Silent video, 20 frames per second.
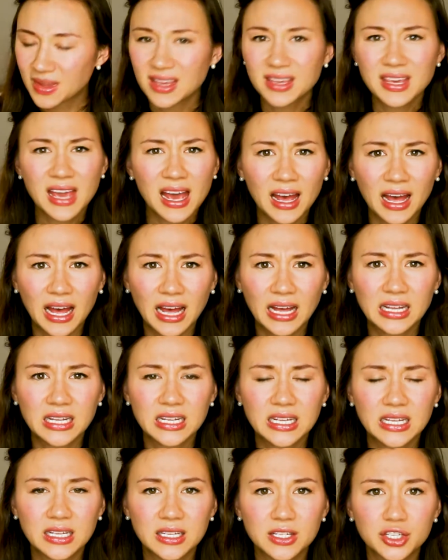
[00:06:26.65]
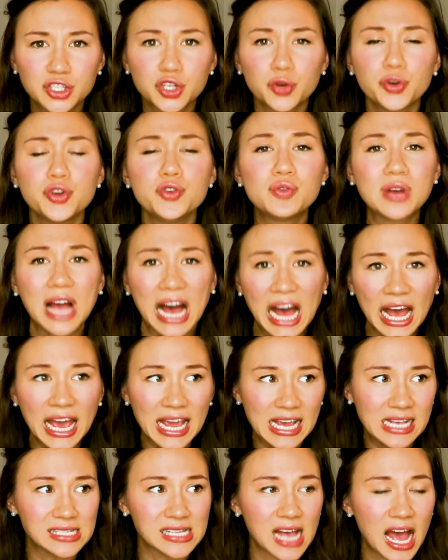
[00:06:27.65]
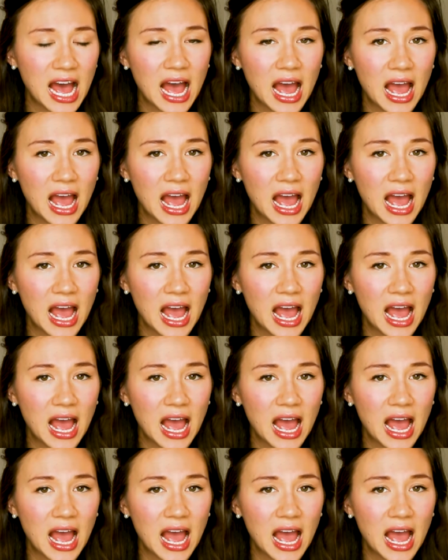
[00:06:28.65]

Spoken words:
Yeah. So you guys,